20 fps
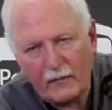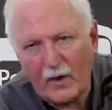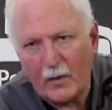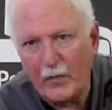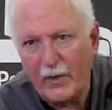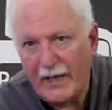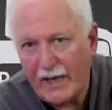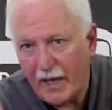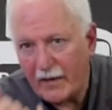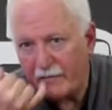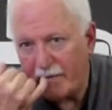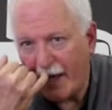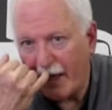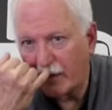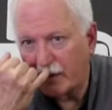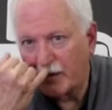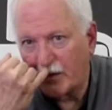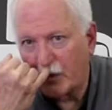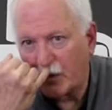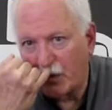We have that
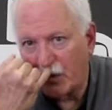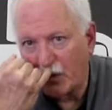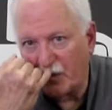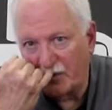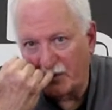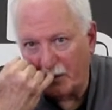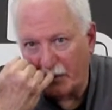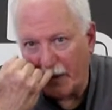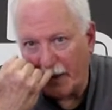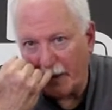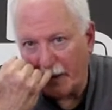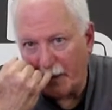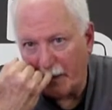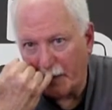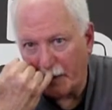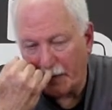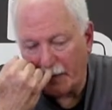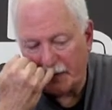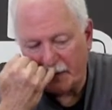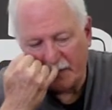little groove right
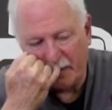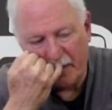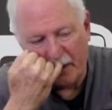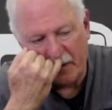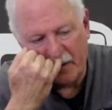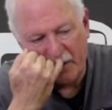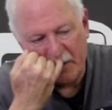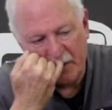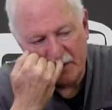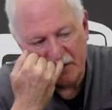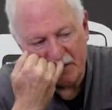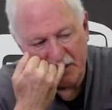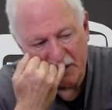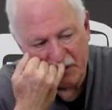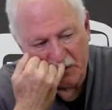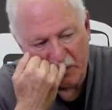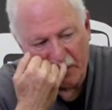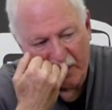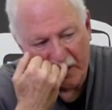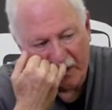here under our nose
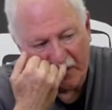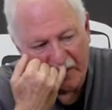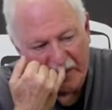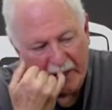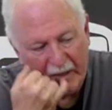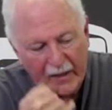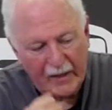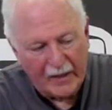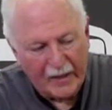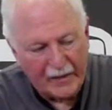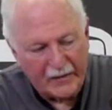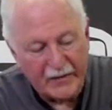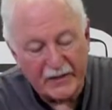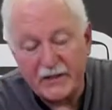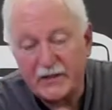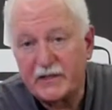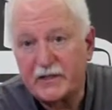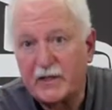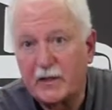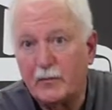as well. And
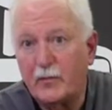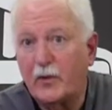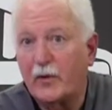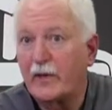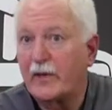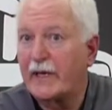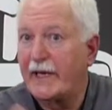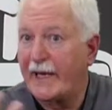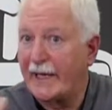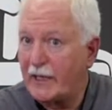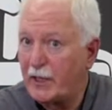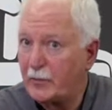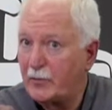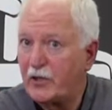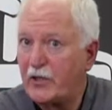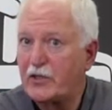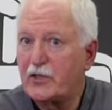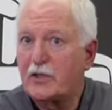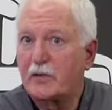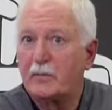this is an important
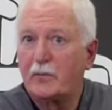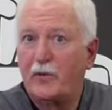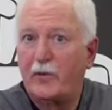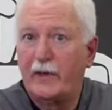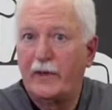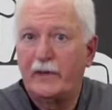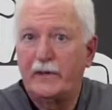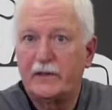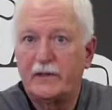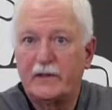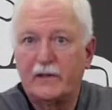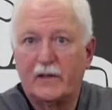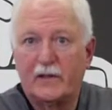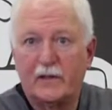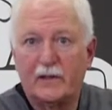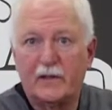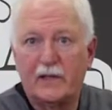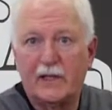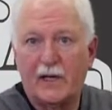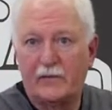acupressure point. It's
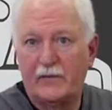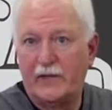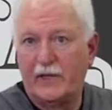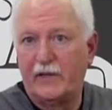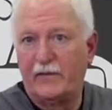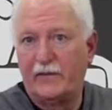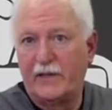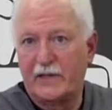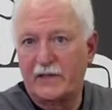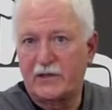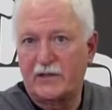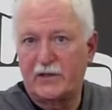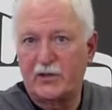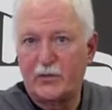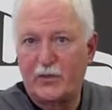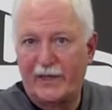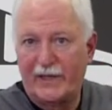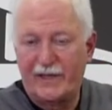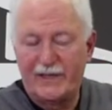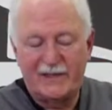called governing vessel
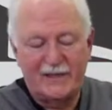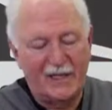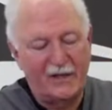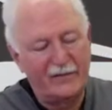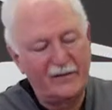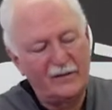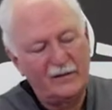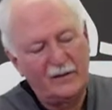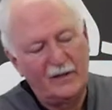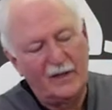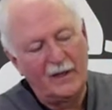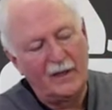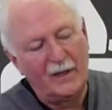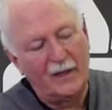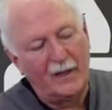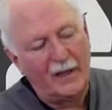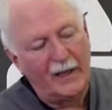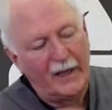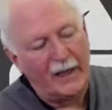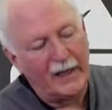27.
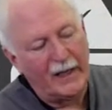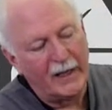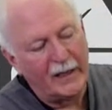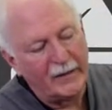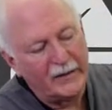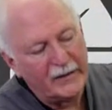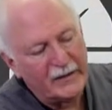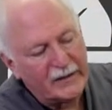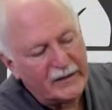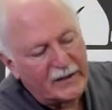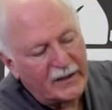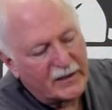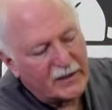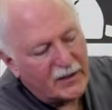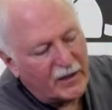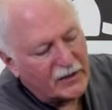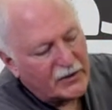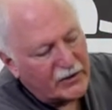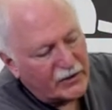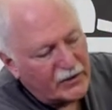And it's
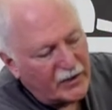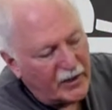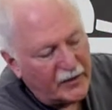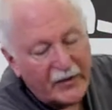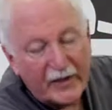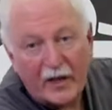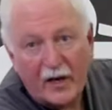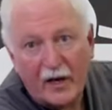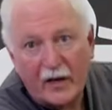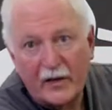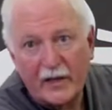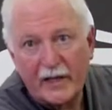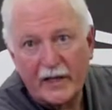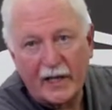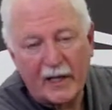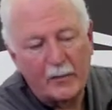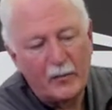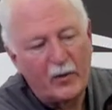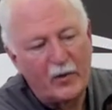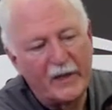also called the
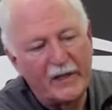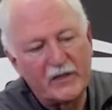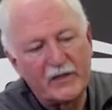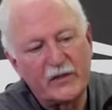cardiac point.